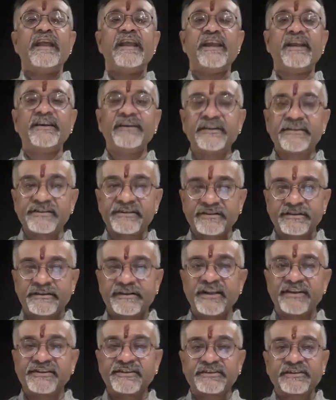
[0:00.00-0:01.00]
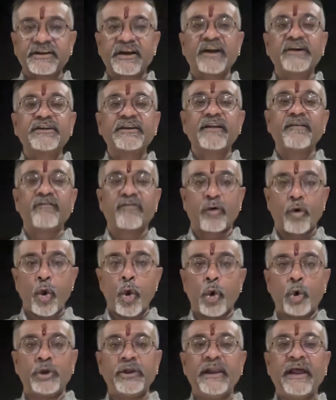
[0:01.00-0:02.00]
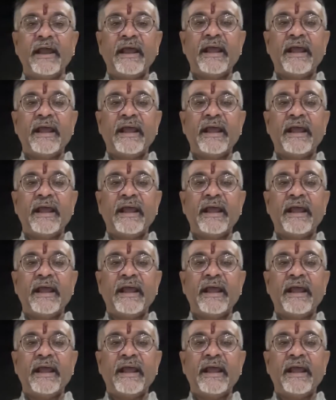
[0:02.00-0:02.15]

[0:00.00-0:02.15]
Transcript: in its destructive role